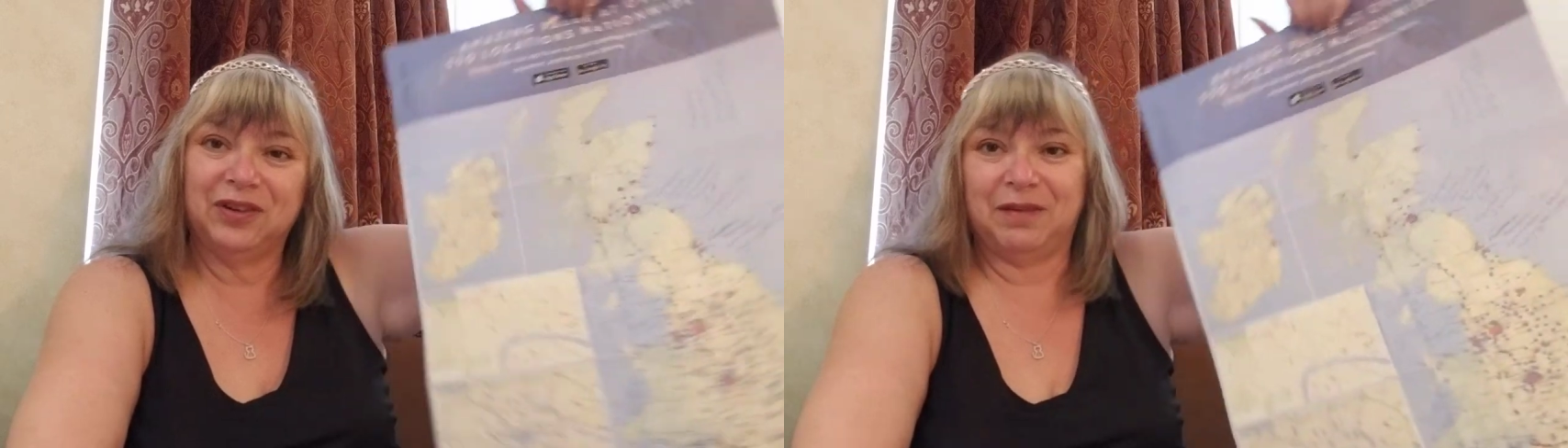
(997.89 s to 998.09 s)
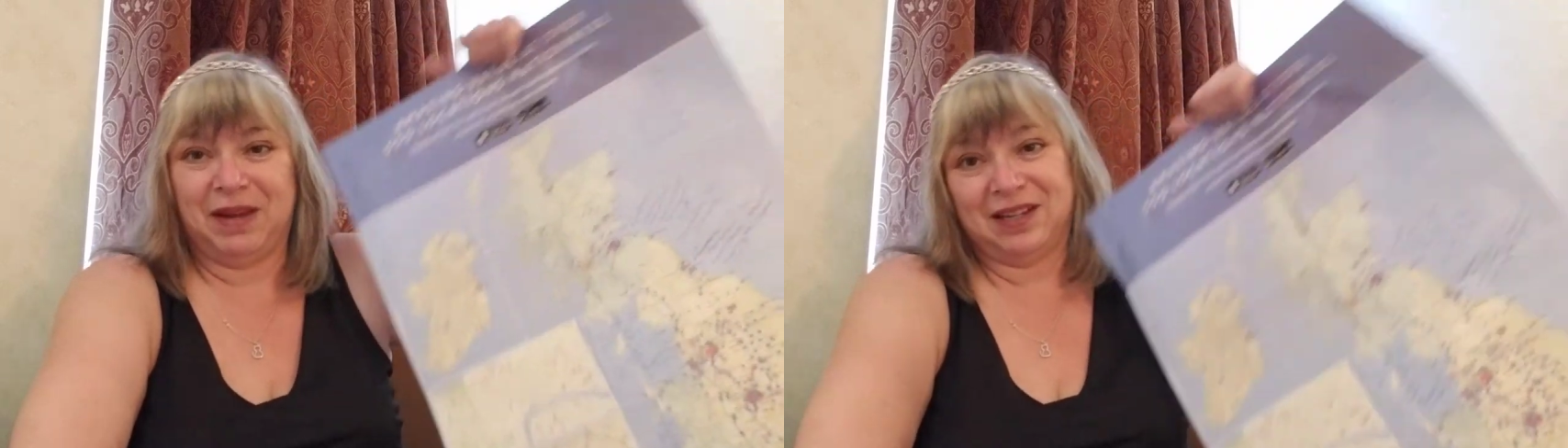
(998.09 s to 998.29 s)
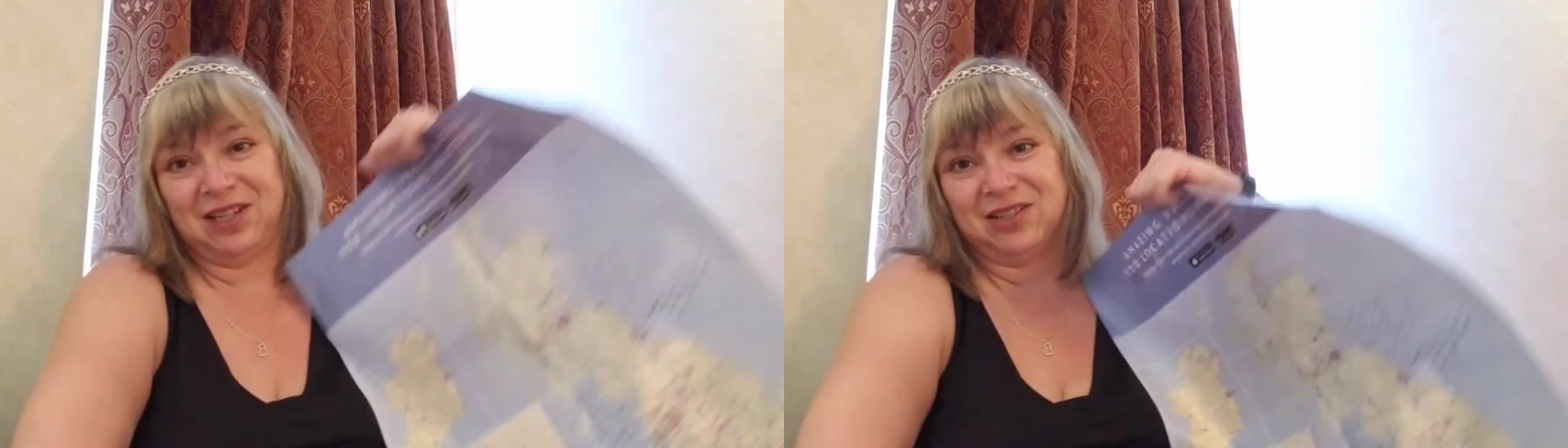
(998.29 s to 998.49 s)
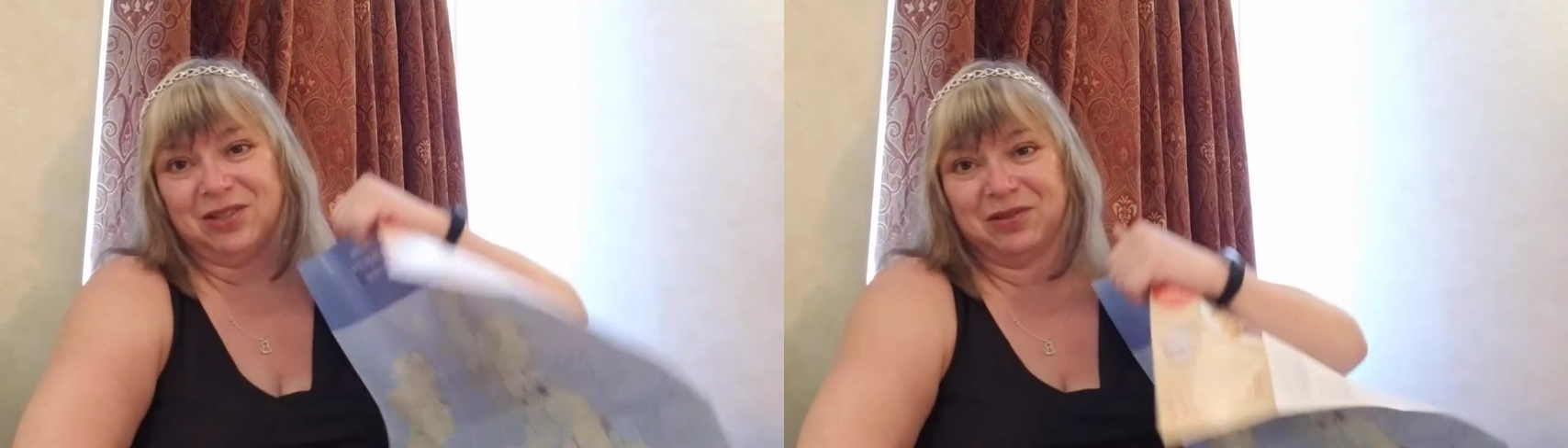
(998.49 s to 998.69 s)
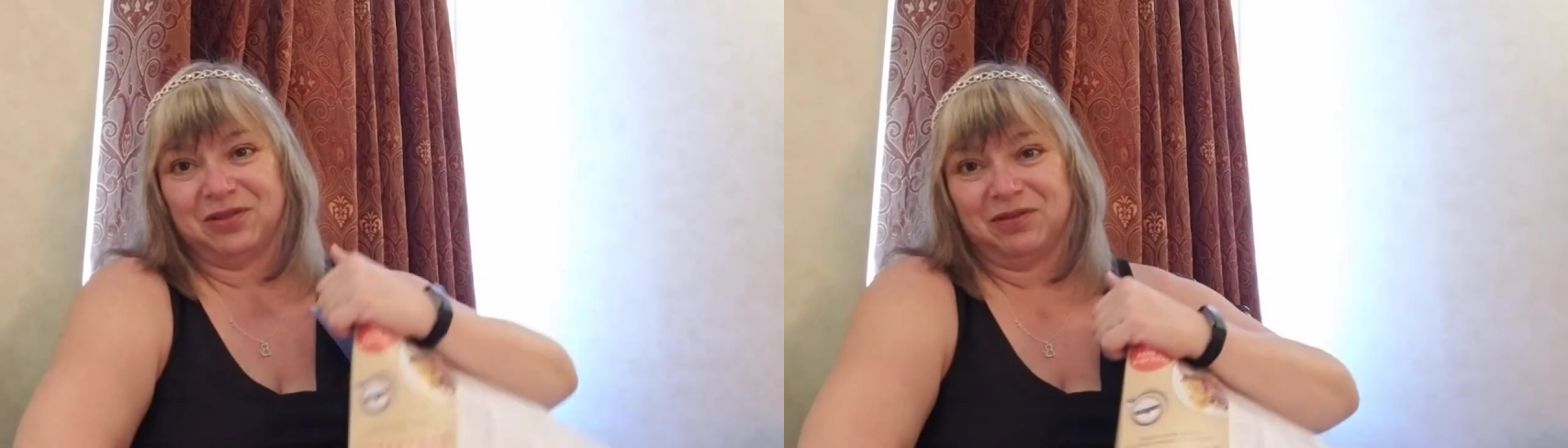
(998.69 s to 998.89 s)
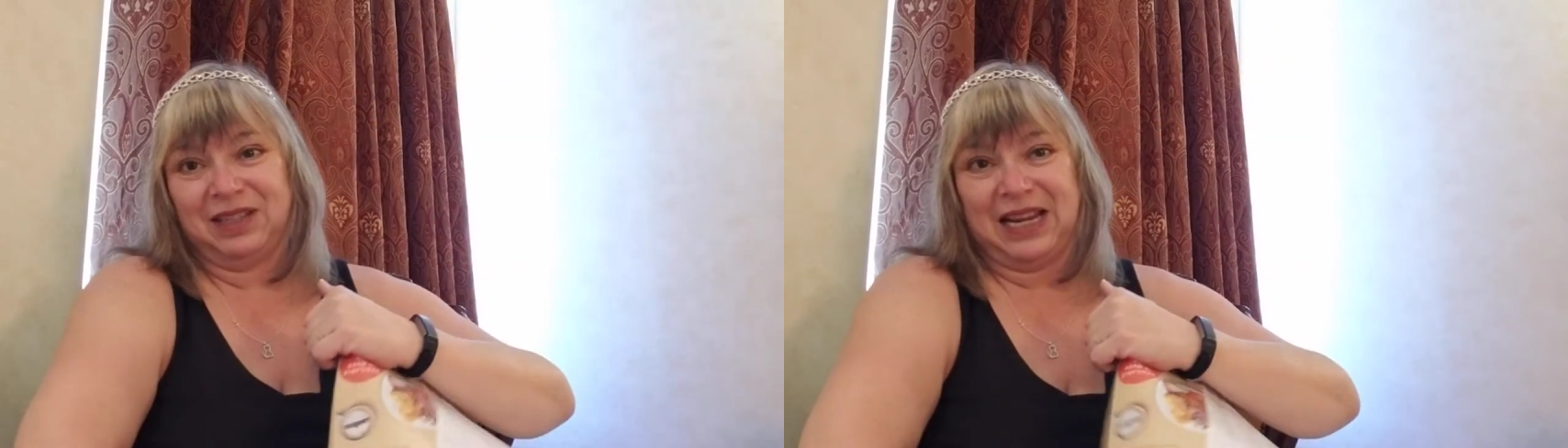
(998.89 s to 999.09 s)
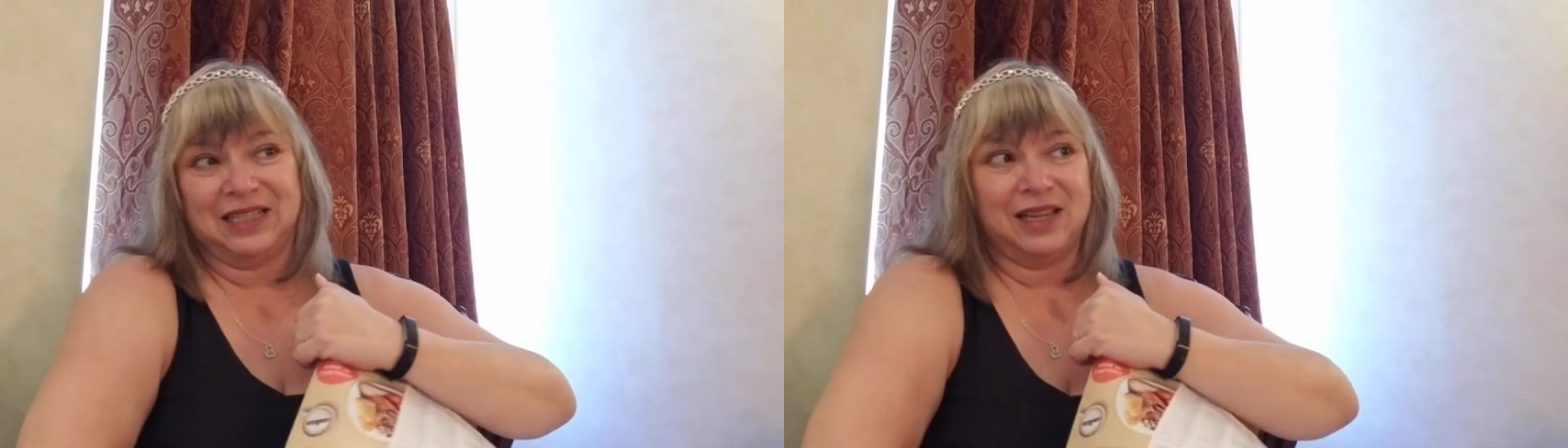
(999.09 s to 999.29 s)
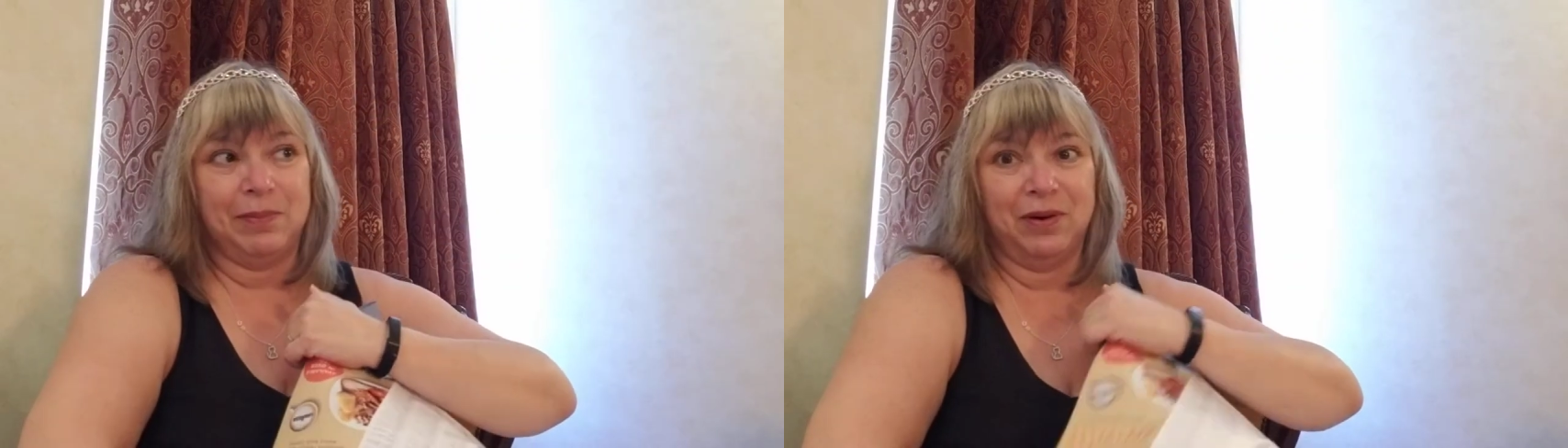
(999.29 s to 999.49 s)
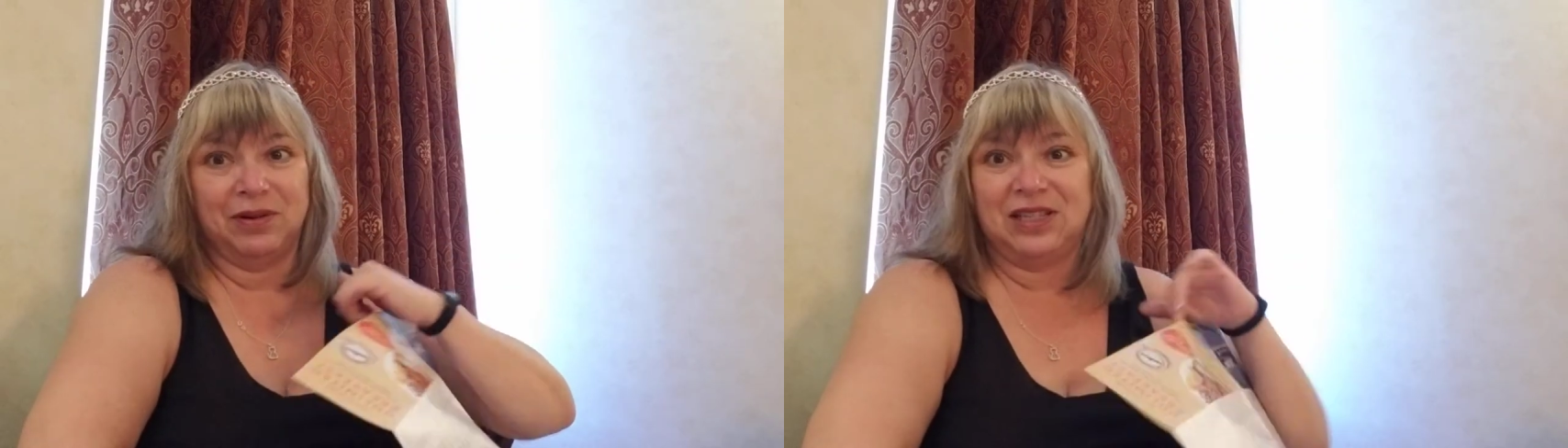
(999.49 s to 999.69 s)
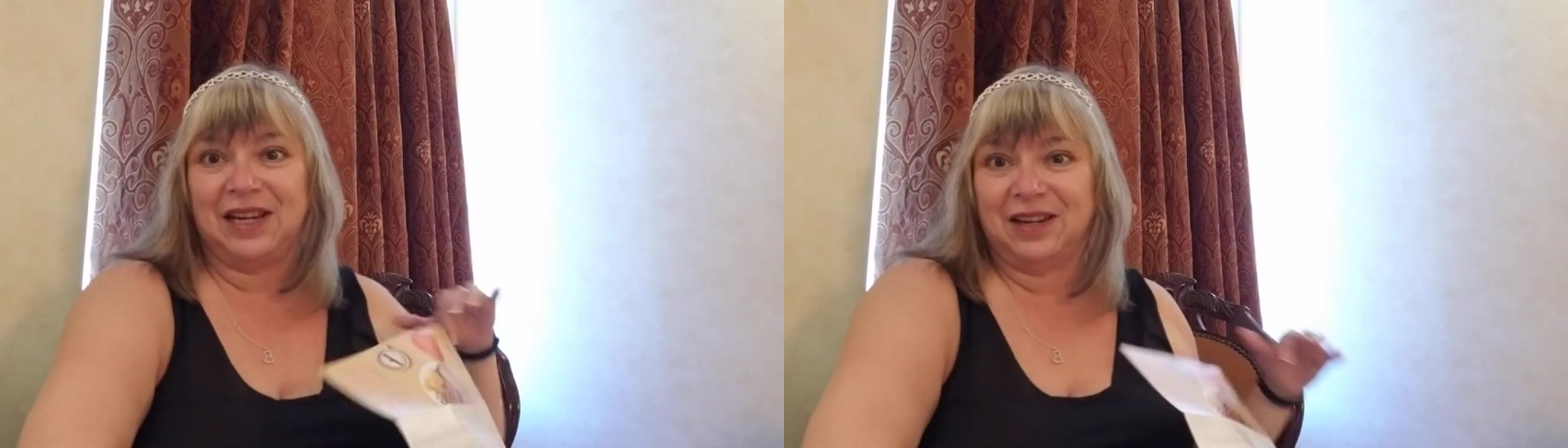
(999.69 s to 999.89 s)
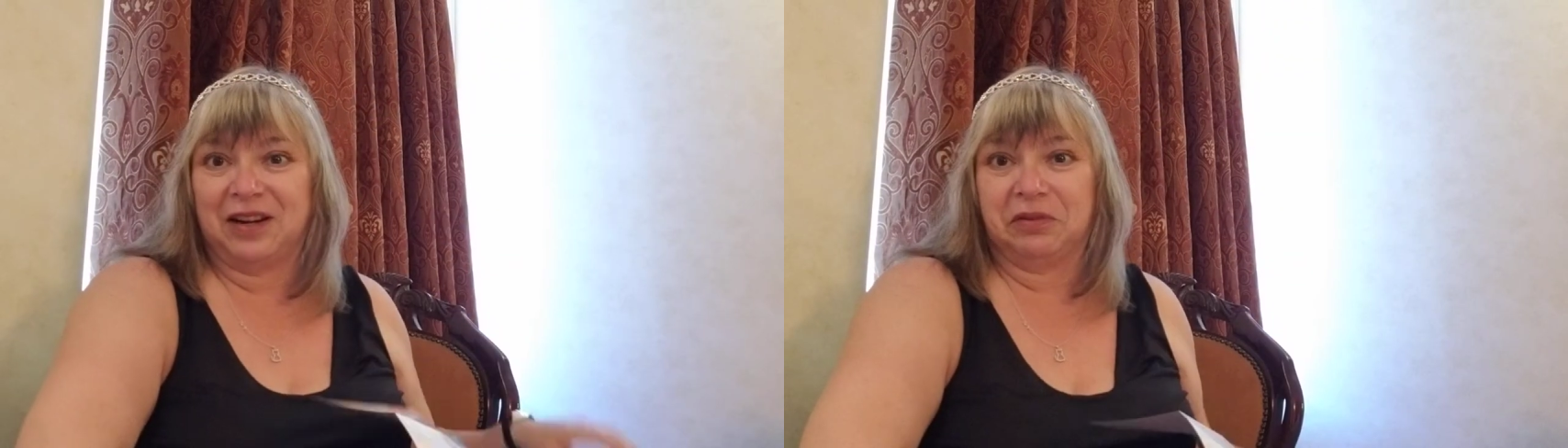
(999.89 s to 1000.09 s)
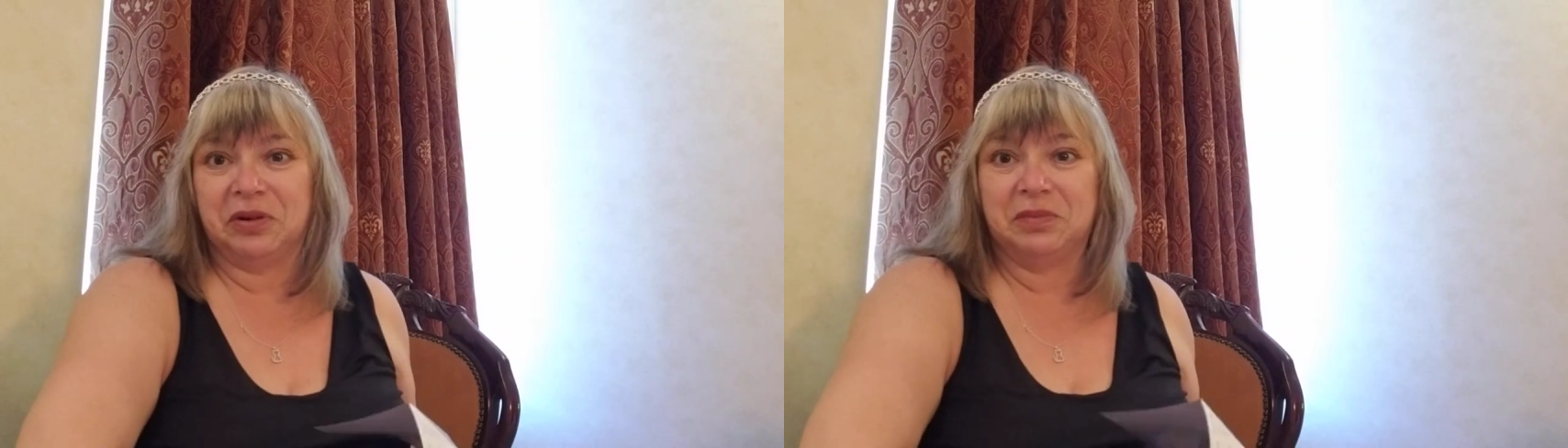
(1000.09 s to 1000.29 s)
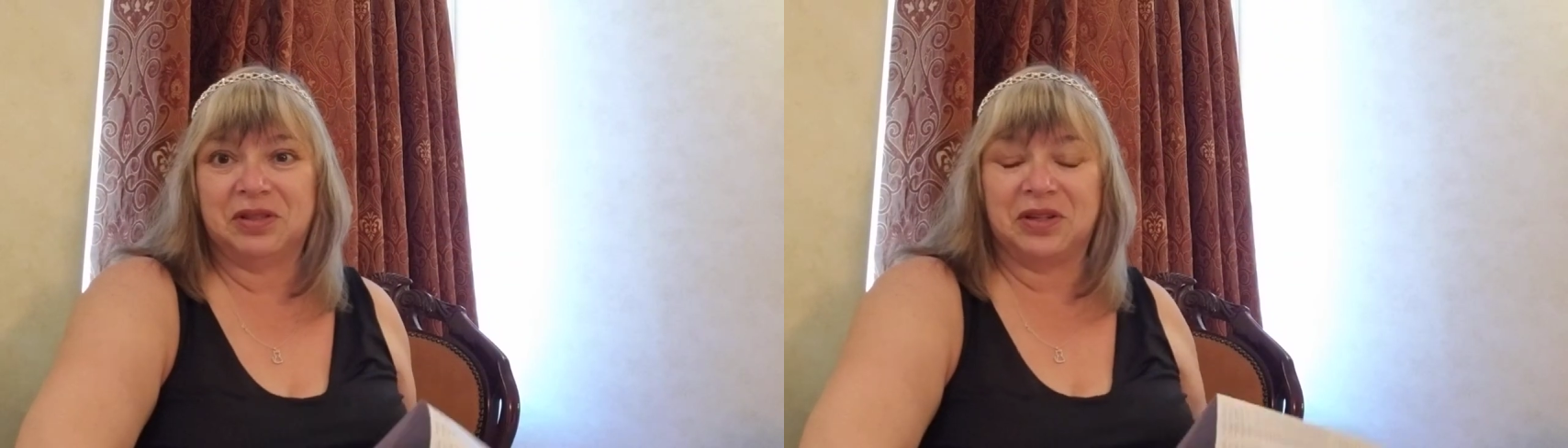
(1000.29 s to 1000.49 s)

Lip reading: In Manchester, we had supper and stayed in our room.